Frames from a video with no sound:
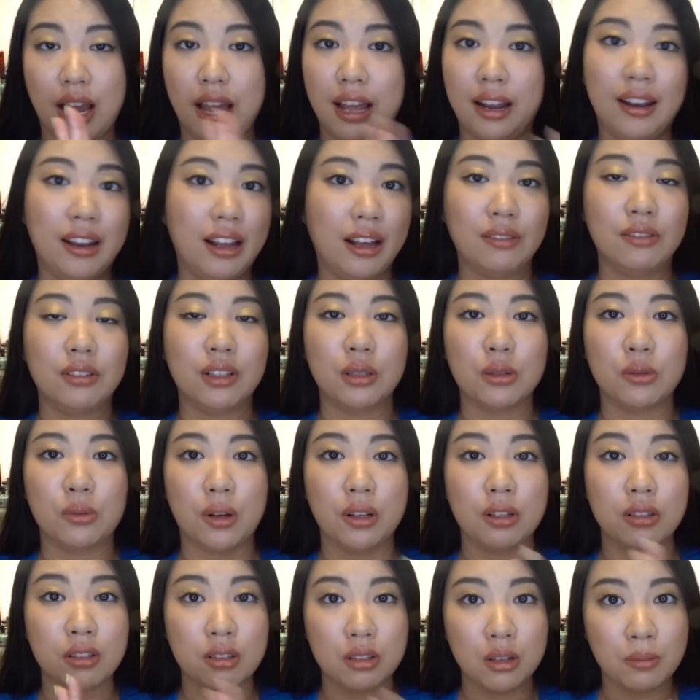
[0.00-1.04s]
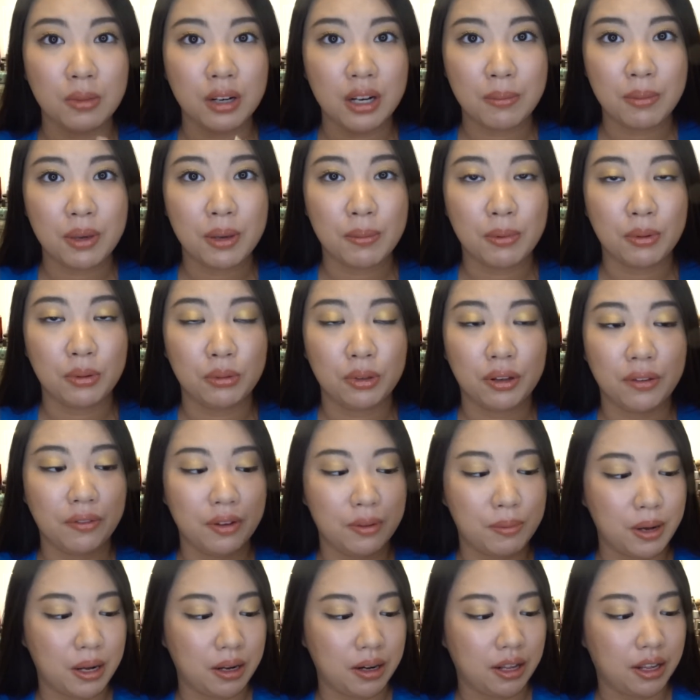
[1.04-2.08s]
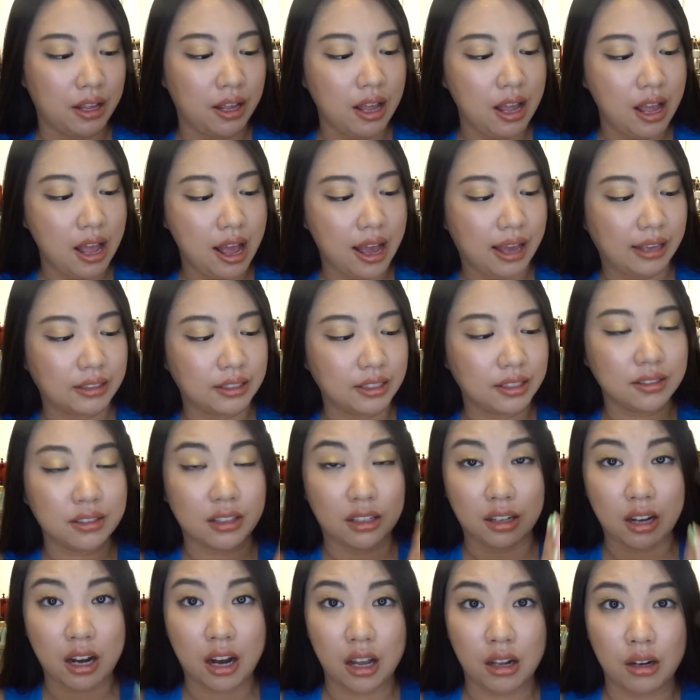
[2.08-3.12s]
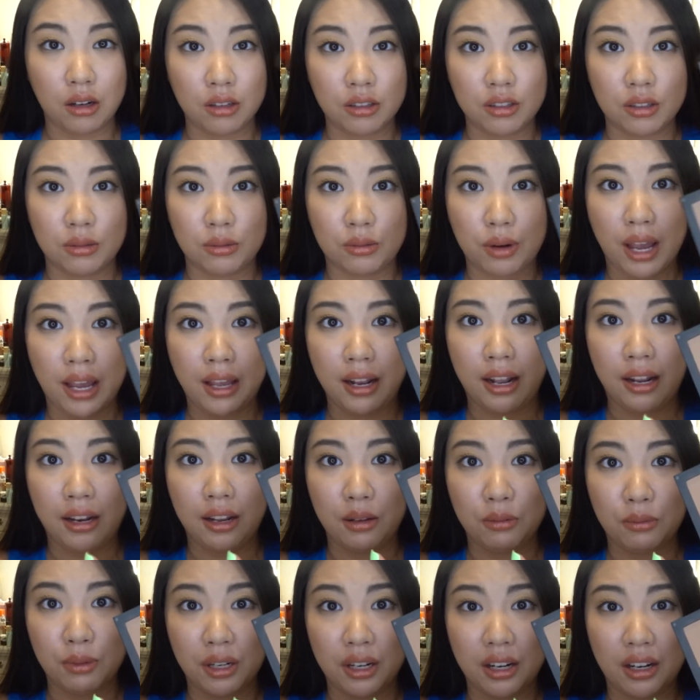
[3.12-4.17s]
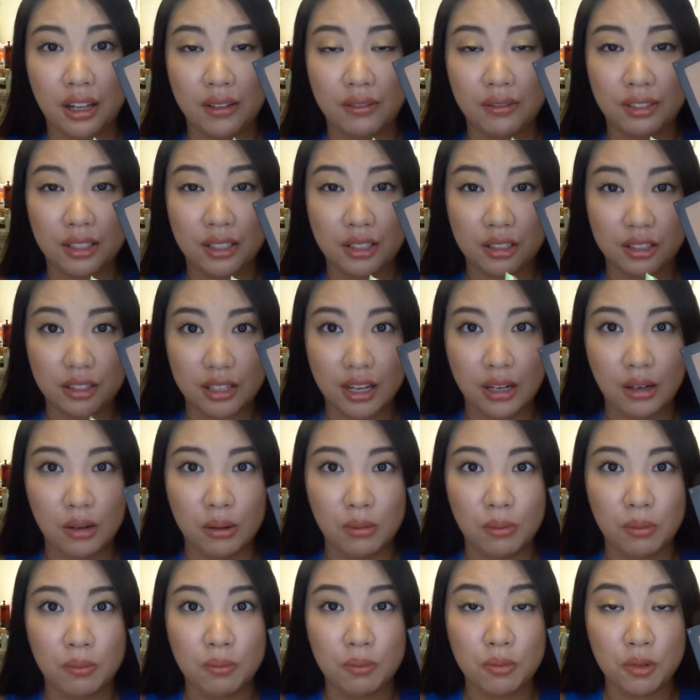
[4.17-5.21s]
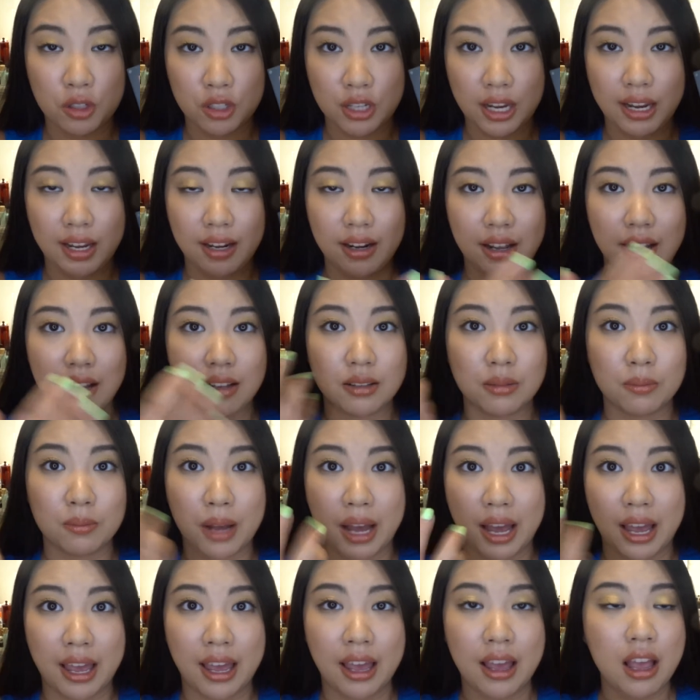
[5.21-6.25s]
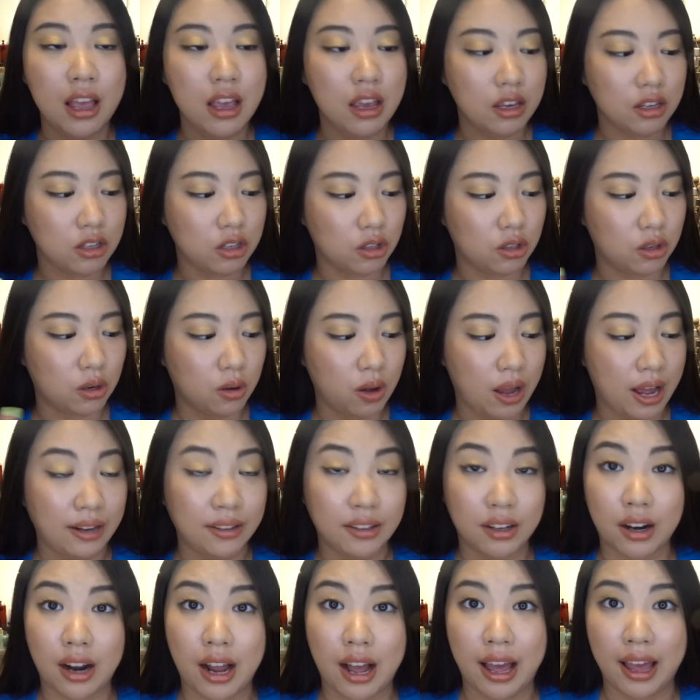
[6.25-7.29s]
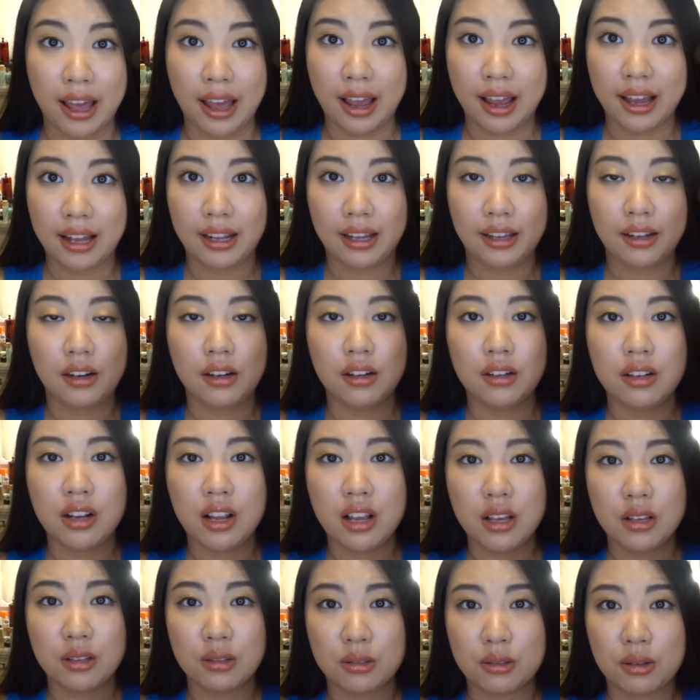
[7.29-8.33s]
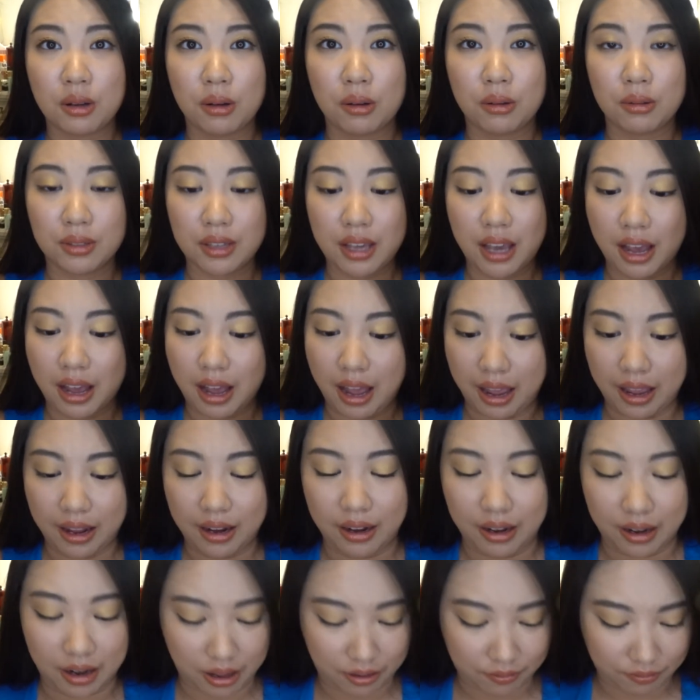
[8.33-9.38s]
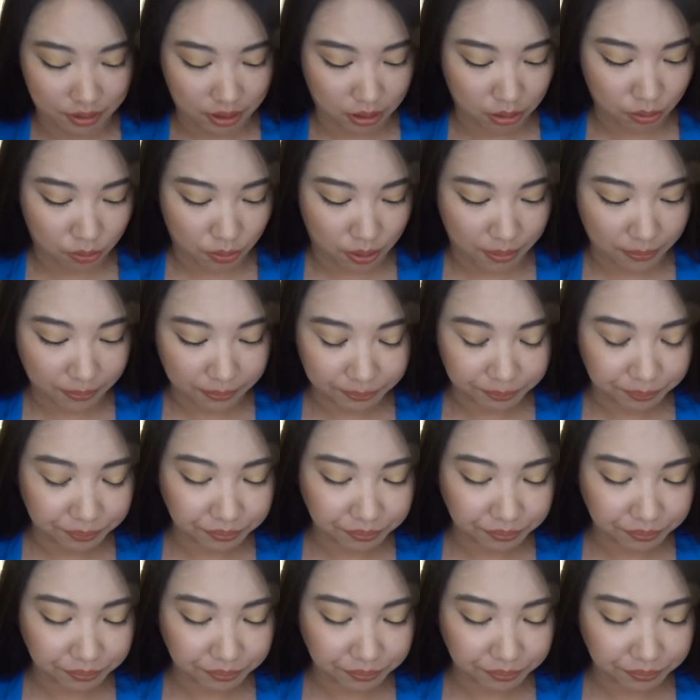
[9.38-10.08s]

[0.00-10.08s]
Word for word: I love this one. So many people rave about it. I think the colors are right and I really love this yellow shade as my, you know, under eye highlighter. So yeah, I love this one.